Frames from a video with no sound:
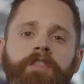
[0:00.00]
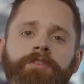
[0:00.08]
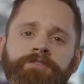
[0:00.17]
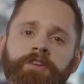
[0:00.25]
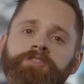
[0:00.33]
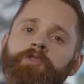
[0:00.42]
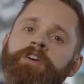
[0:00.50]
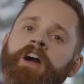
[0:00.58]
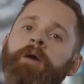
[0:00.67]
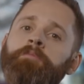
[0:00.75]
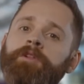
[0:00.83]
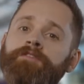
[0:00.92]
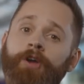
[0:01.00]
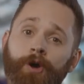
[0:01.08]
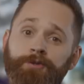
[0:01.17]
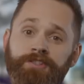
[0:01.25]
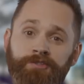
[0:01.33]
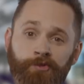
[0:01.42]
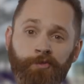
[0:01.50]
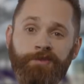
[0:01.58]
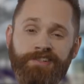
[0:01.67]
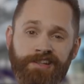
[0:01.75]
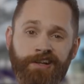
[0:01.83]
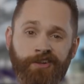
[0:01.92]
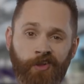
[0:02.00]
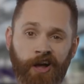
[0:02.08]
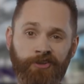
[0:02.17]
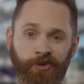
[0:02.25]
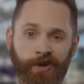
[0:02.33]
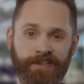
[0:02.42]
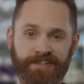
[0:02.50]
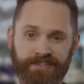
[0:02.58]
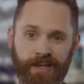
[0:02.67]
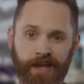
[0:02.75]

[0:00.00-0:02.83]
There's also a couple of coaches you'll be seeing a lot during this